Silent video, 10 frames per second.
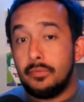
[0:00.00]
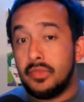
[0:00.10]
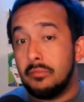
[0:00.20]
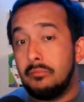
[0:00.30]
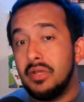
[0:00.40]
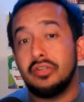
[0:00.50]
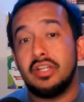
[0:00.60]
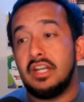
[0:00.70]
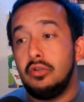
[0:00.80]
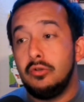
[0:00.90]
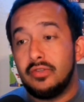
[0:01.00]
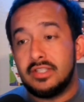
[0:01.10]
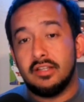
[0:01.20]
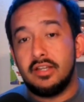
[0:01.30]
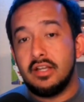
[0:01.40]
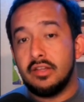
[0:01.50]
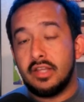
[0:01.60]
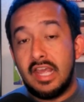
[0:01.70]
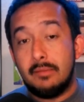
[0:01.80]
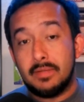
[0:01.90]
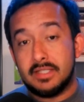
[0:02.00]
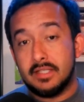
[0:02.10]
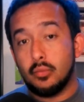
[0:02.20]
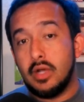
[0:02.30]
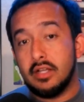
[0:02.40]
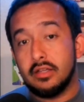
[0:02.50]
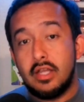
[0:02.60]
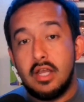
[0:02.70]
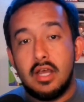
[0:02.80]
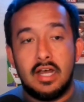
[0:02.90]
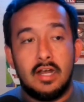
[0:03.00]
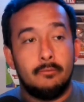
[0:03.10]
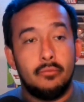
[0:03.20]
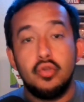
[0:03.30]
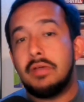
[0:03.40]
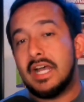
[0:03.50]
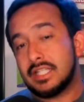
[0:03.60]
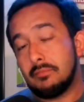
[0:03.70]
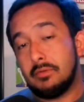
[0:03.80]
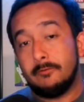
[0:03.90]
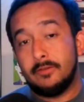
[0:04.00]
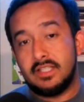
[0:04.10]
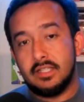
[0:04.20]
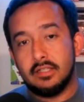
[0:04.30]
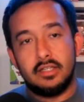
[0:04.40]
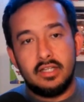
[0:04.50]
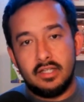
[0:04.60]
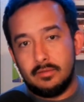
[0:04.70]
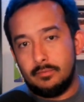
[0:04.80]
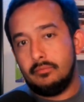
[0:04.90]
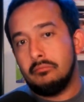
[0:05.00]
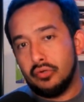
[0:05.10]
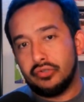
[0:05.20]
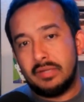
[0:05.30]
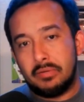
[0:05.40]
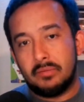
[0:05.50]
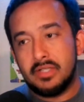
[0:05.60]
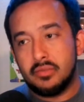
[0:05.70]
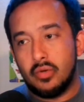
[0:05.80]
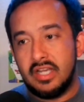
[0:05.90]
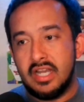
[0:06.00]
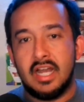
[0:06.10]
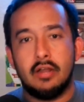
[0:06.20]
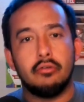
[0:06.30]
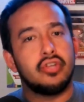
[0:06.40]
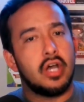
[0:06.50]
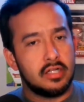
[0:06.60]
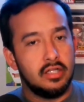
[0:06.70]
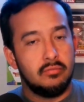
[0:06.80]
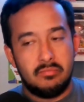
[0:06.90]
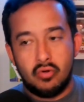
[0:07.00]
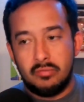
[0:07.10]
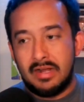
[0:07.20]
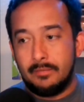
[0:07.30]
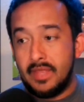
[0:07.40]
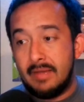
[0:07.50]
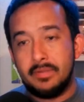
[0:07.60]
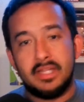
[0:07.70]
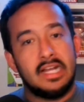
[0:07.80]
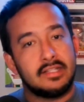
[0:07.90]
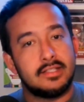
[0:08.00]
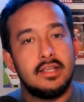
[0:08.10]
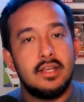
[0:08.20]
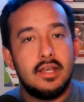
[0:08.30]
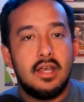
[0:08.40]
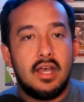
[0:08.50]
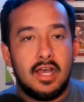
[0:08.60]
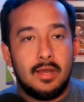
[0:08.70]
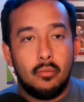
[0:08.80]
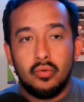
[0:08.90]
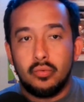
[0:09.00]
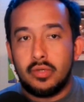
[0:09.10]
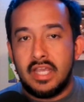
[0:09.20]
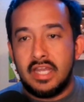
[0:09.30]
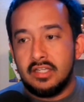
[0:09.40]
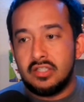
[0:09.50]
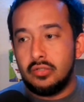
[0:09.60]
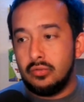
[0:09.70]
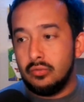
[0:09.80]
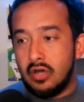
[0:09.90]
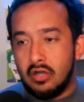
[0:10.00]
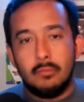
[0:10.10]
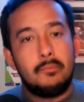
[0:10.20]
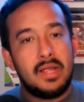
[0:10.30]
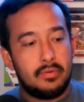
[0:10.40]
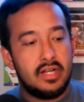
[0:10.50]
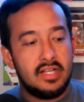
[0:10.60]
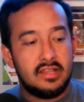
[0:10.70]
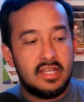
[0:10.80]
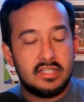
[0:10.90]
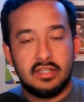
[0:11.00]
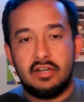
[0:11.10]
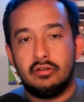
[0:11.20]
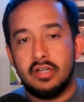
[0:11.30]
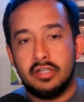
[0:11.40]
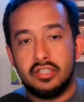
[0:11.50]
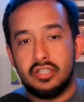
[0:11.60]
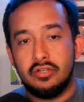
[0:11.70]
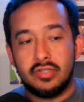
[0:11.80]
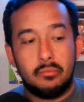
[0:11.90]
They're building a new facility on the campus as well. New basketball facility, multi-purpose, whatnot. I'll talk a little bit more about that, but that's we'll get into all Pepperdine things later on in the show.